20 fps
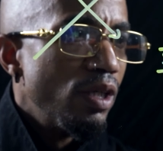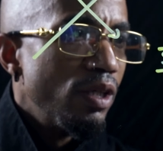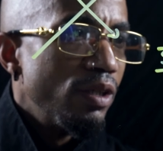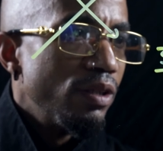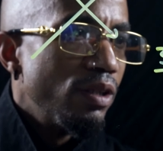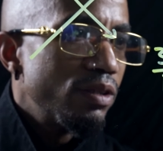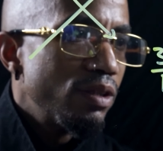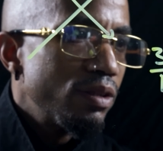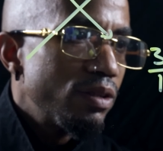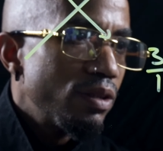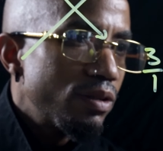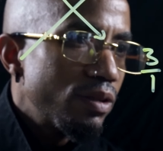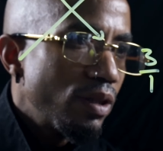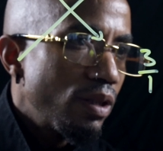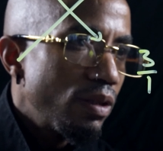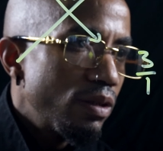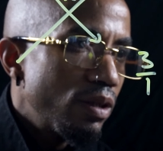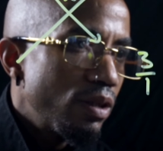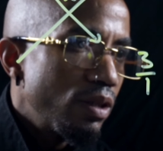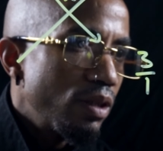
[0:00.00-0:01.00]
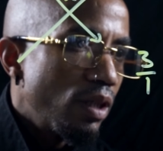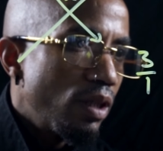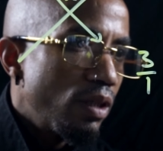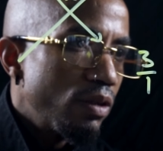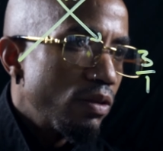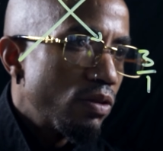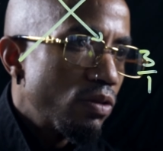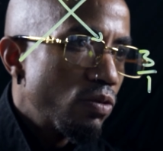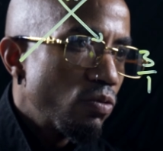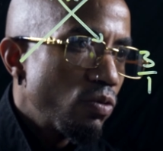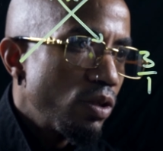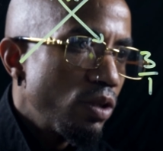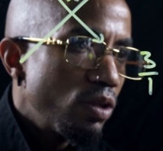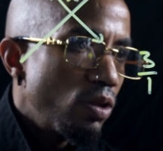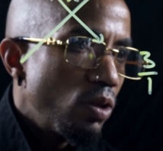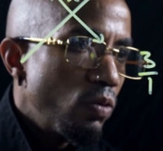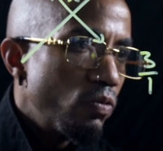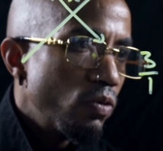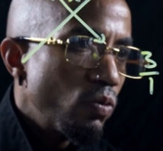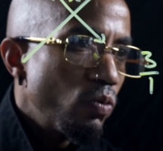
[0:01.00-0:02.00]
This is the same thing as 3
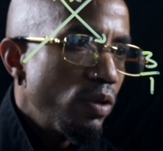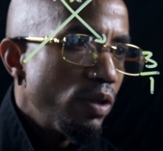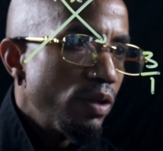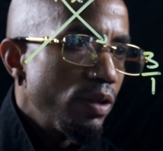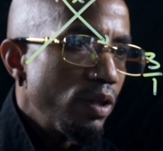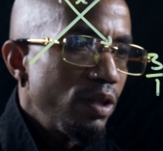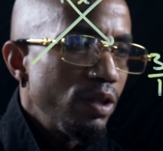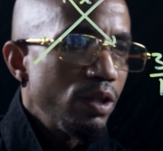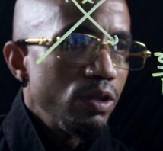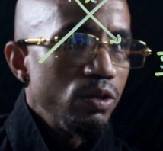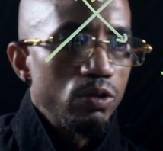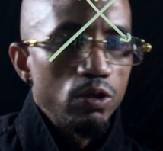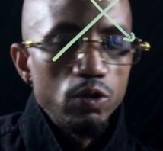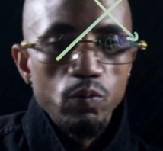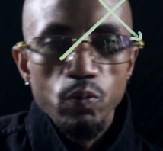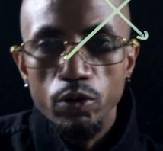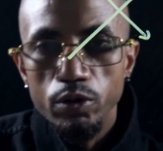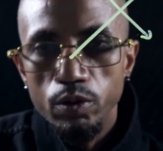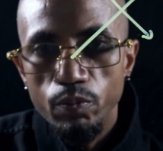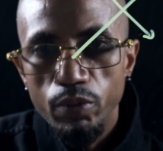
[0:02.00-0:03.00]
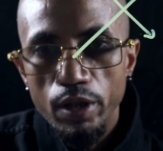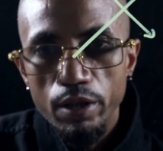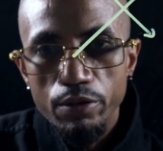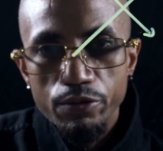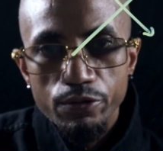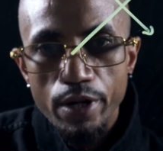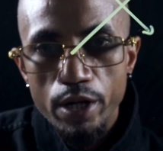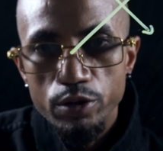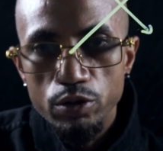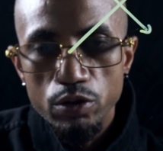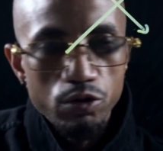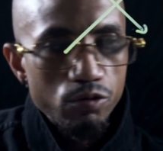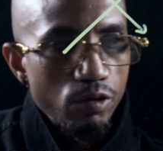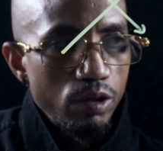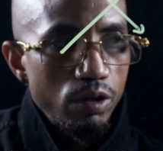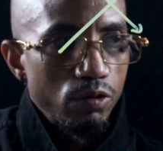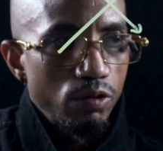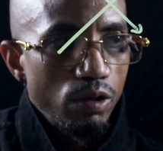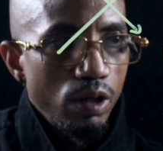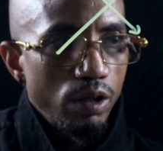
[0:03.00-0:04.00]
over 1, and then you just multiply fractions
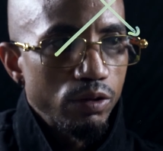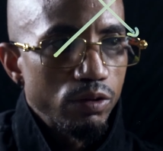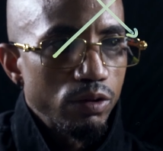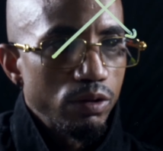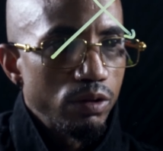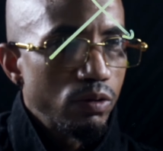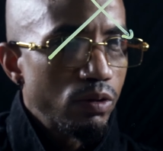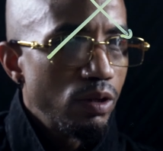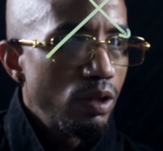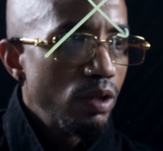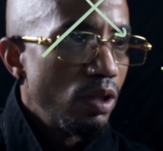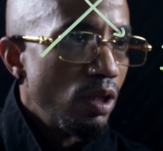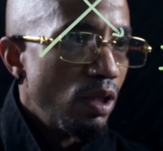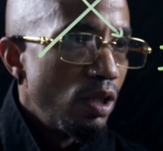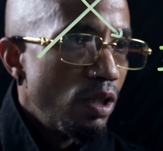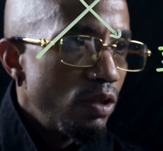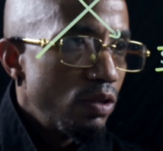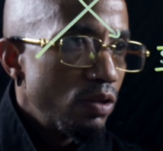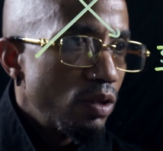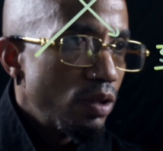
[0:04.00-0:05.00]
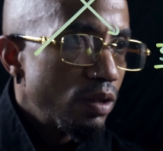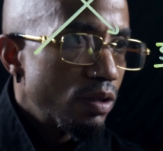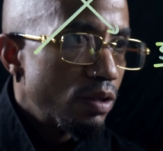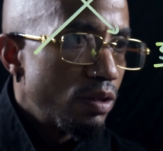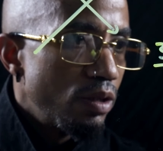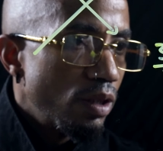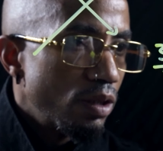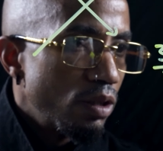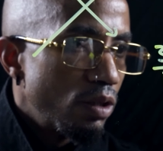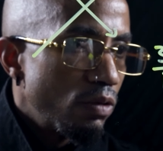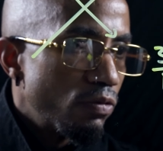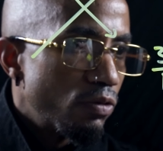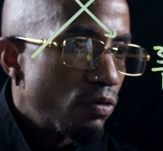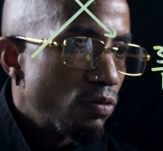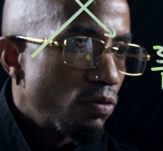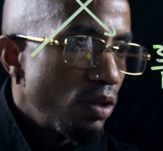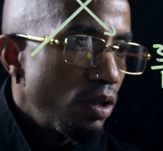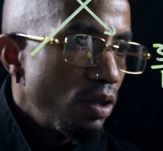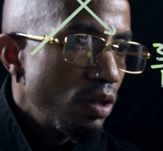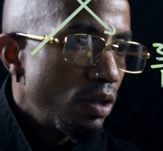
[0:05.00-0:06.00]
straight across, okay? So that's negative
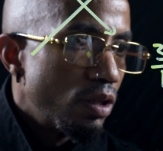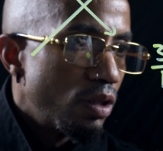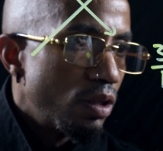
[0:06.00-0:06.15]
3